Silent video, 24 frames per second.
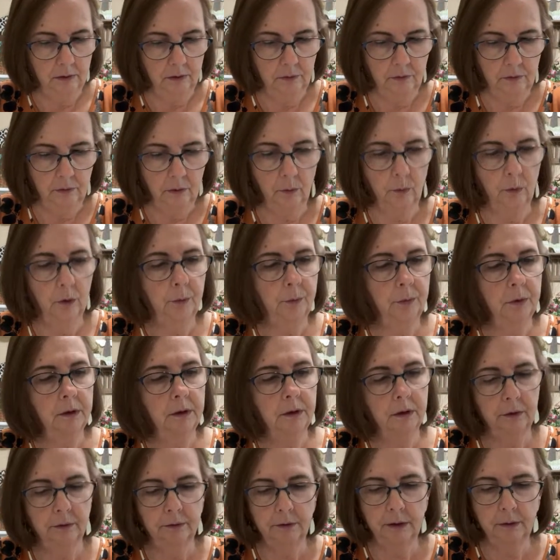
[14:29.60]
So we'll put
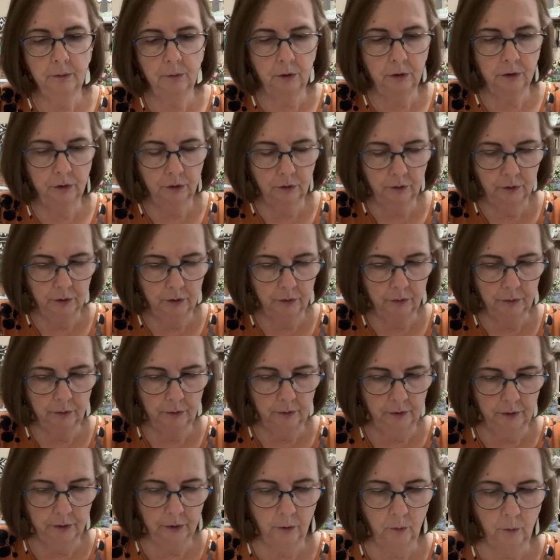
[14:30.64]
a green. We'll do the
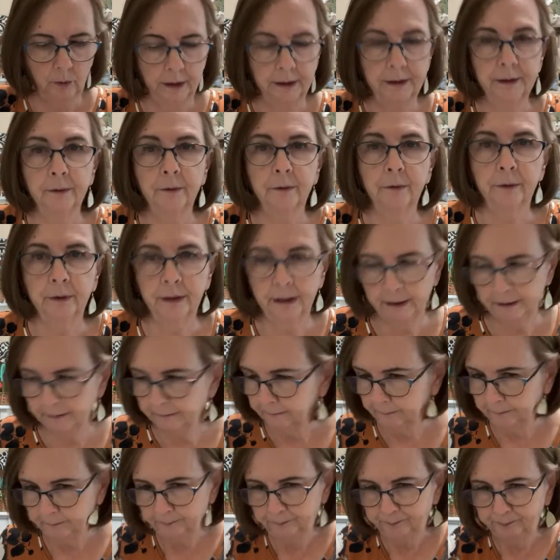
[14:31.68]
little one in
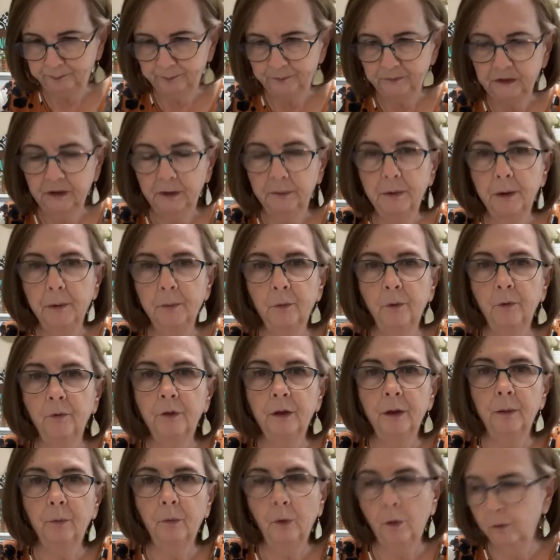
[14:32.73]
green. You move
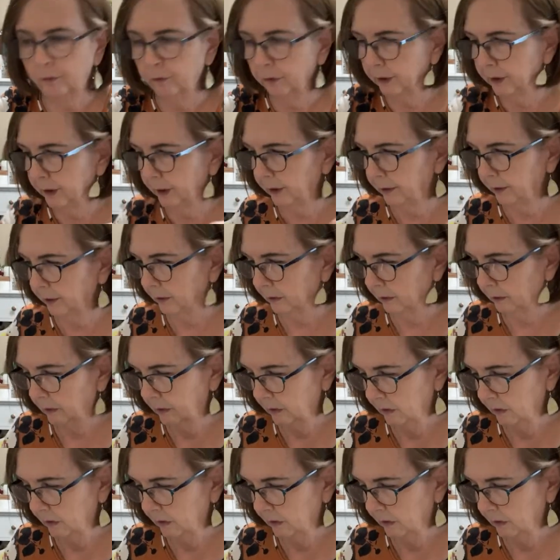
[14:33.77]
him over here.